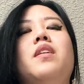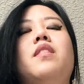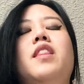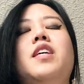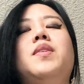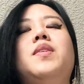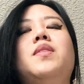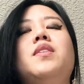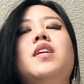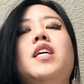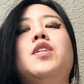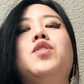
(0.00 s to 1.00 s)
This
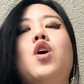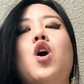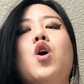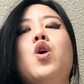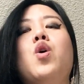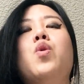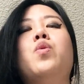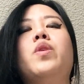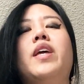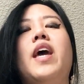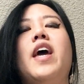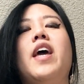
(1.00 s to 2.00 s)
is
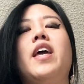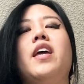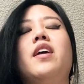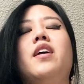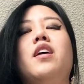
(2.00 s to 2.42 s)
okay.